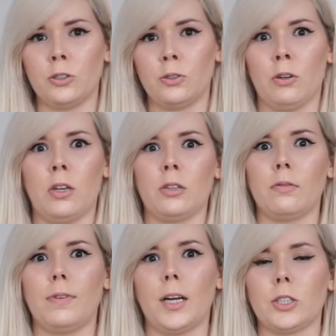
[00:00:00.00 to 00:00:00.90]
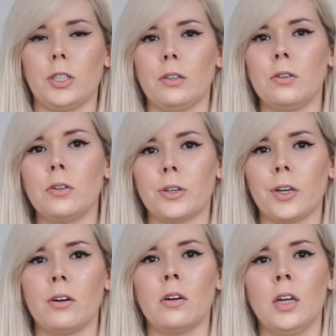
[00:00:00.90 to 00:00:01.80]
to do a little fashion
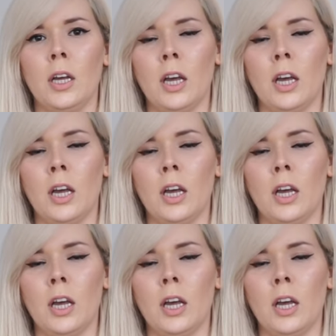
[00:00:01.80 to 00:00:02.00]
editorial,